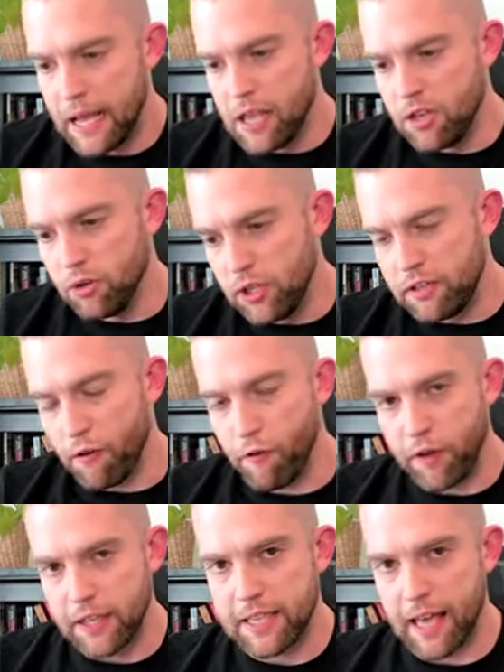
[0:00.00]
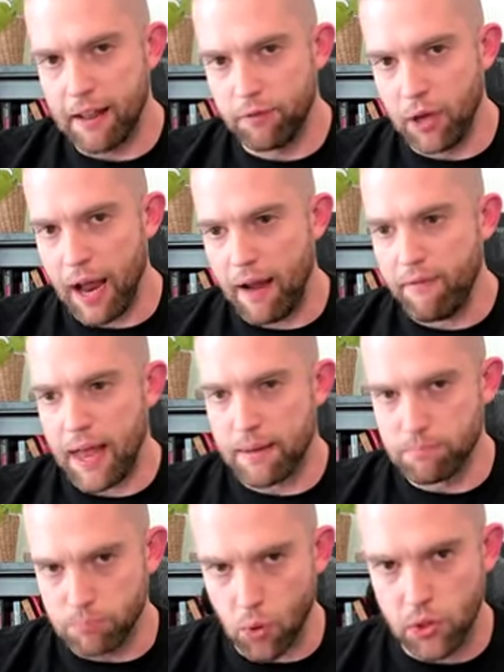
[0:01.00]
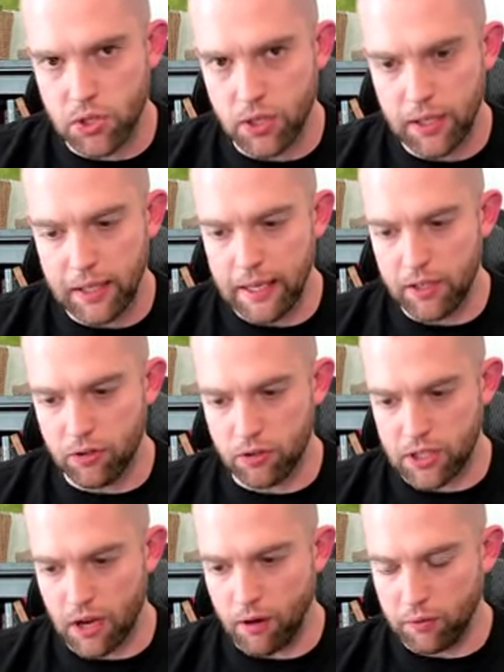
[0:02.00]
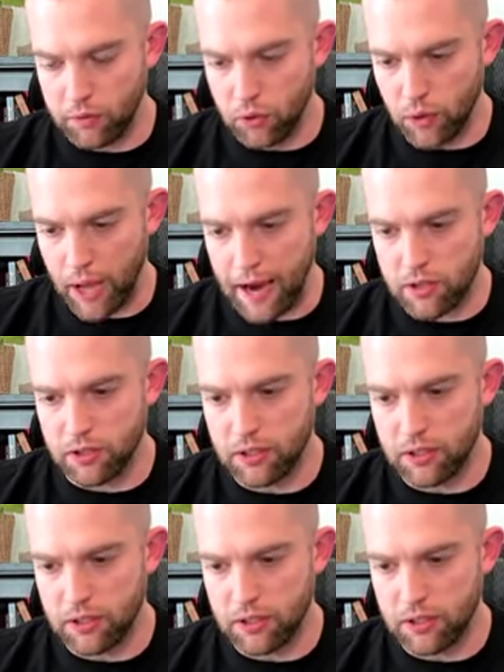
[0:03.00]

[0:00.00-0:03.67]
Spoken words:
You need to fix that. If you have that emotion in yourself, if you actually